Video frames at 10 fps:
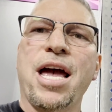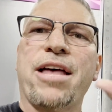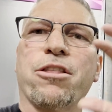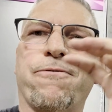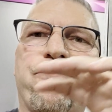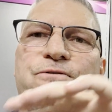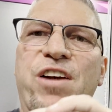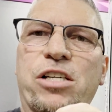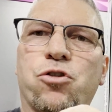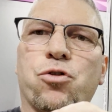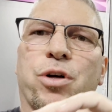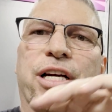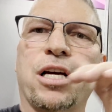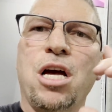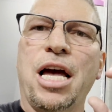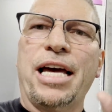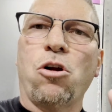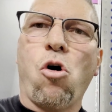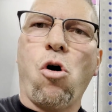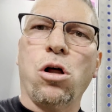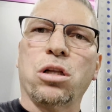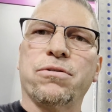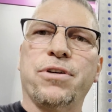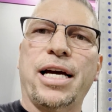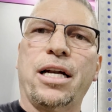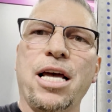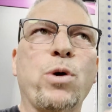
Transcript: and the fixturing and all of that,